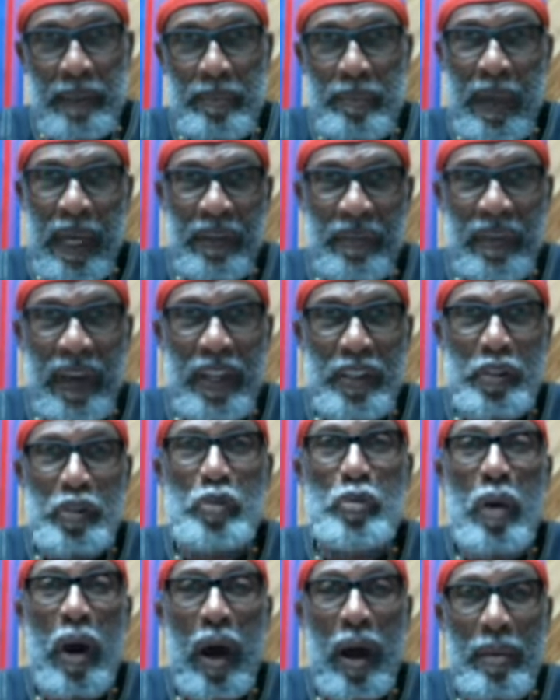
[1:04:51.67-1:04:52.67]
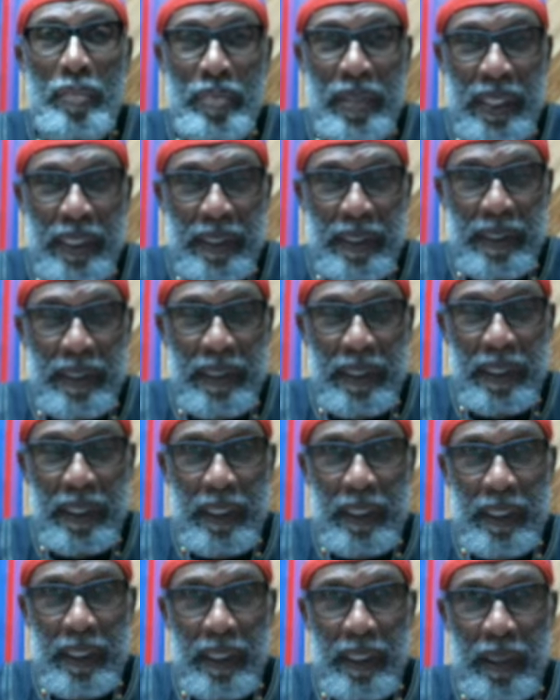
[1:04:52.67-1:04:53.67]
Matter of fact, two heartbeats.
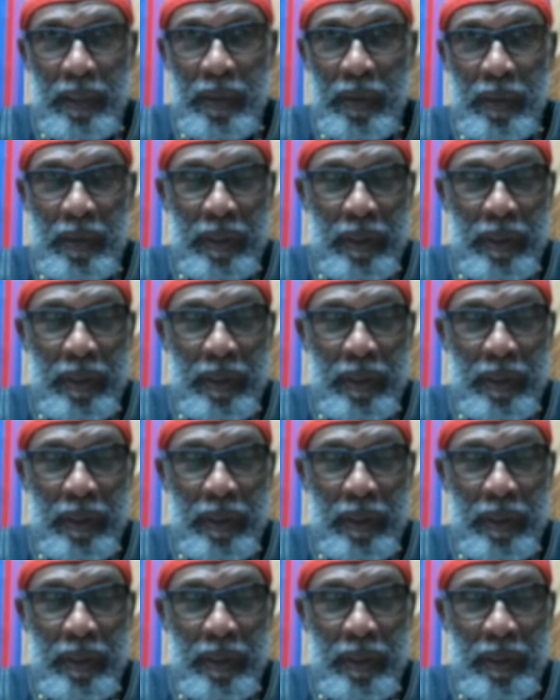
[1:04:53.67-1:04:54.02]
You know,